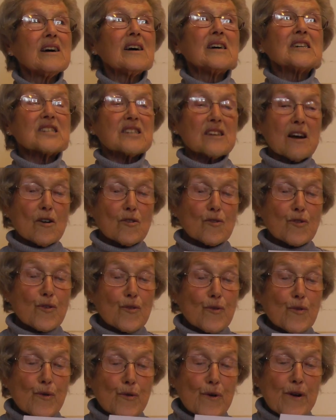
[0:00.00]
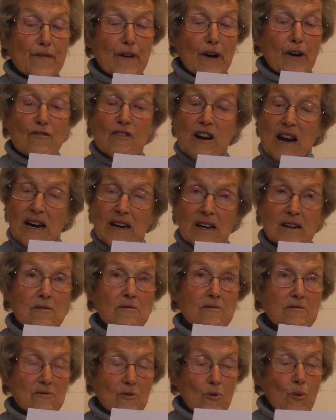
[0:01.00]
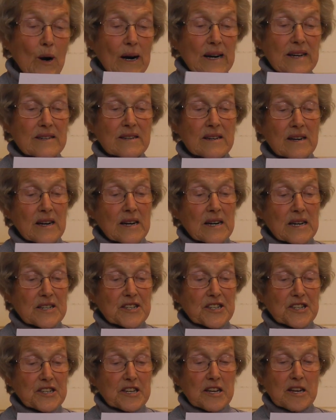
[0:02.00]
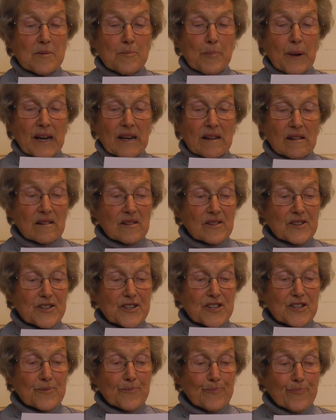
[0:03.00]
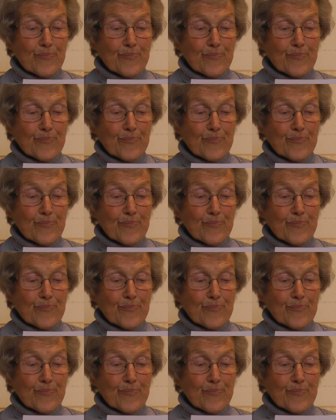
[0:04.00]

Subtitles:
south of the river, really quite steep hills.